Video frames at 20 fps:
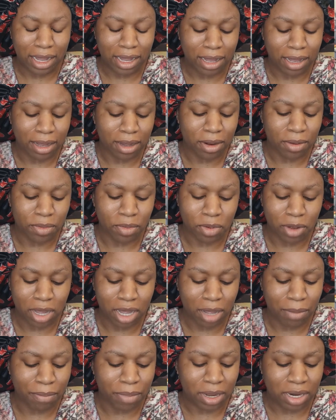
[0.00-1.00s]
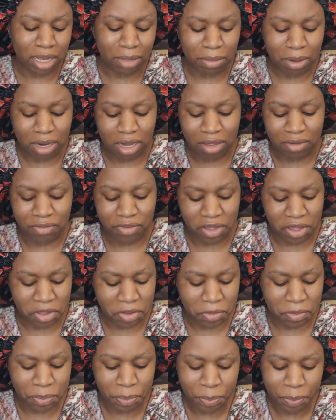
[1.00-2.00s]
little boy buddy
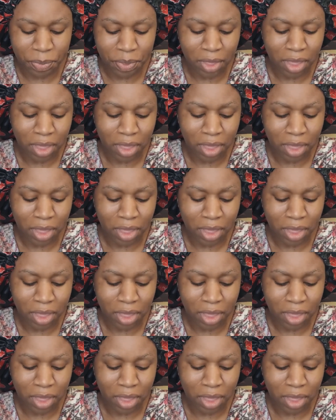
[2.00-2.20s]
film.